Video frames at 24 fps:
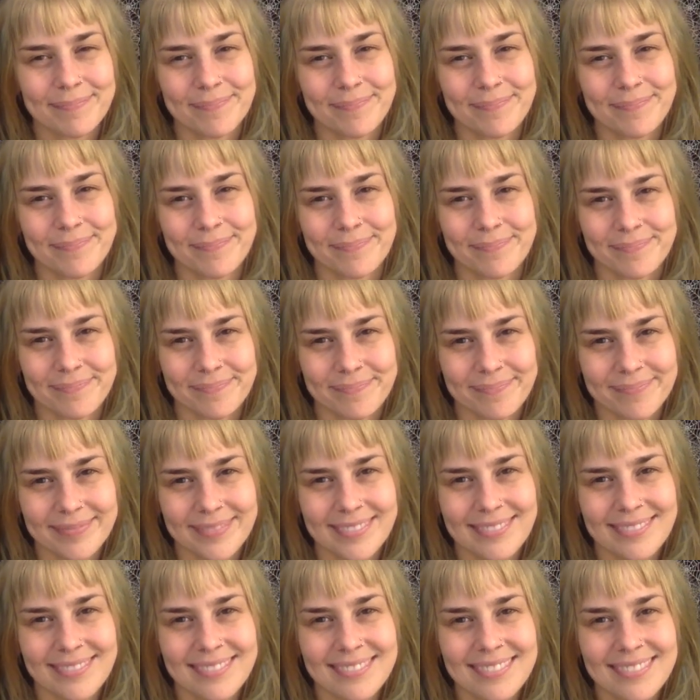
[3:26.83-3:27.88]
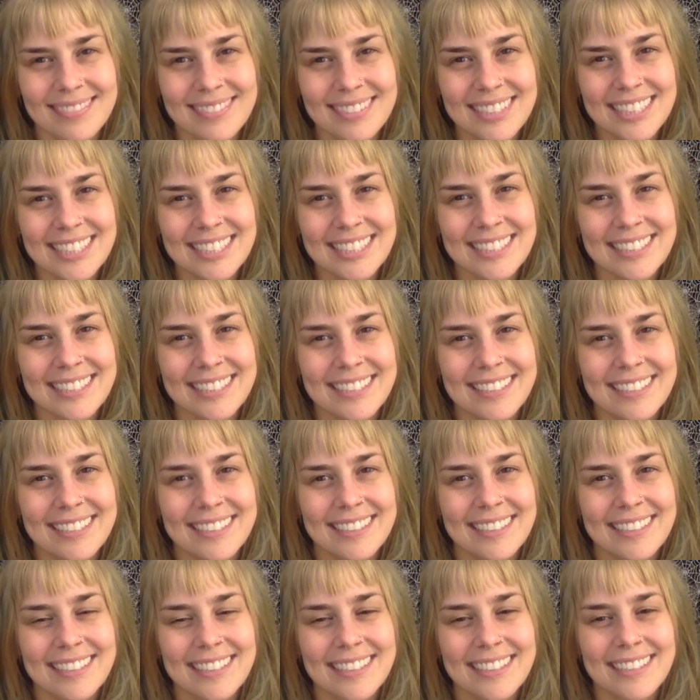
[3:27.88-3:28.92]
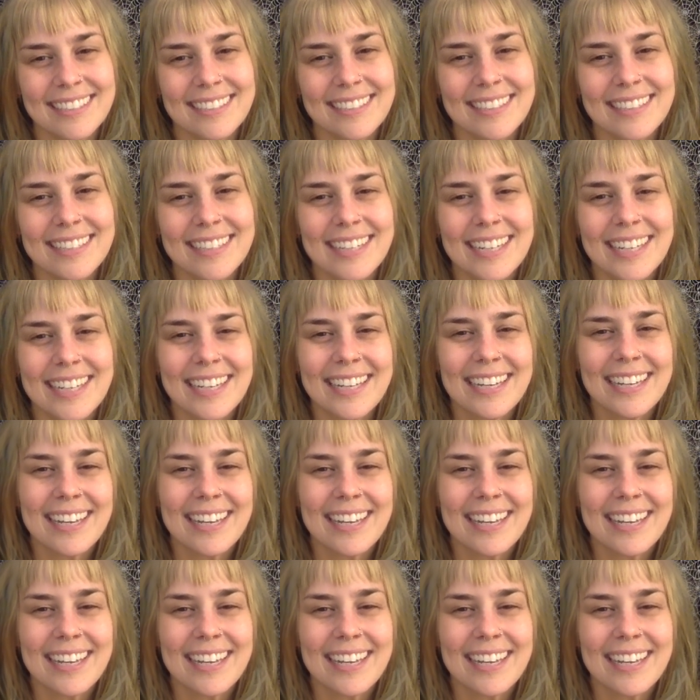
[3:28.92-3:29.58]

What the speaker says: [no speech]